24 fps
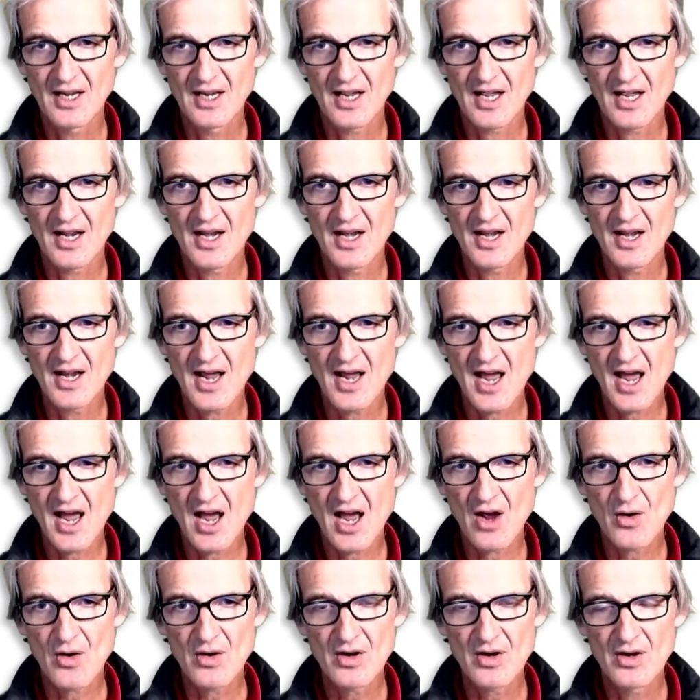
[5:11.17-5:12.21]
And
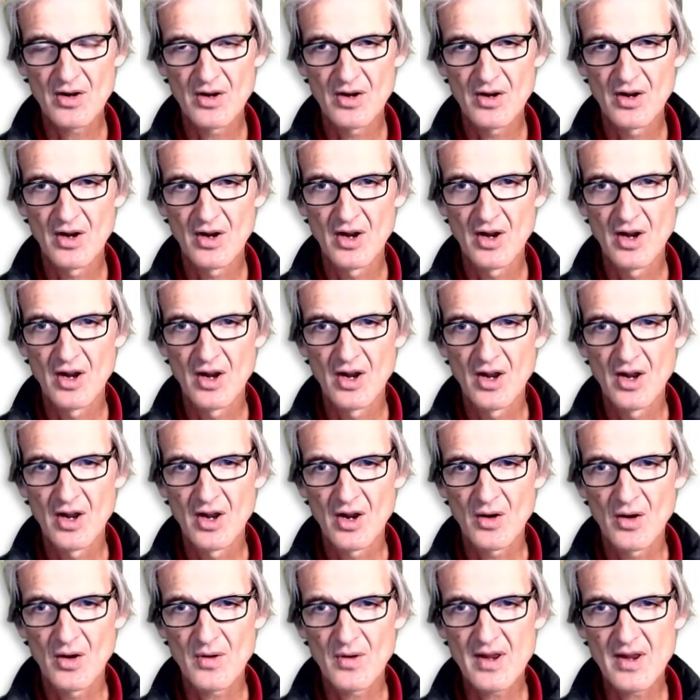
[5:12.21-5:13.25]
now
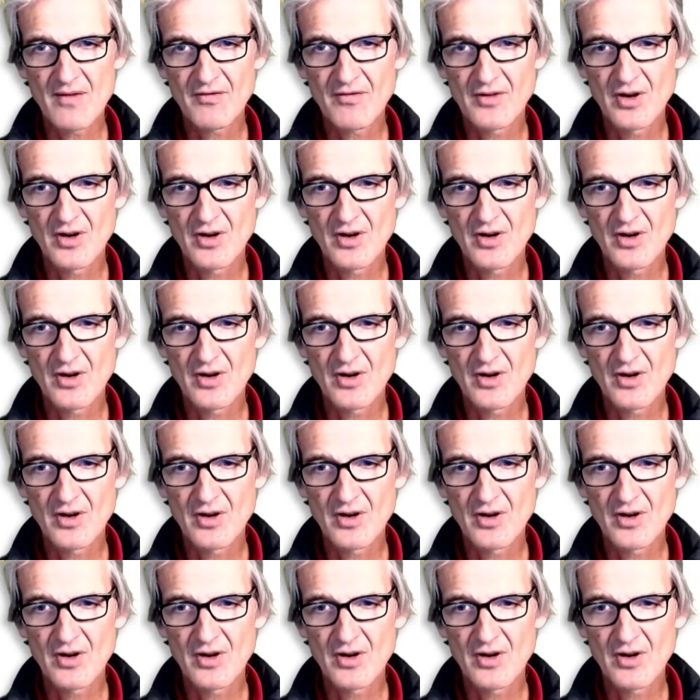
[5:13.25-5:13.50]
we've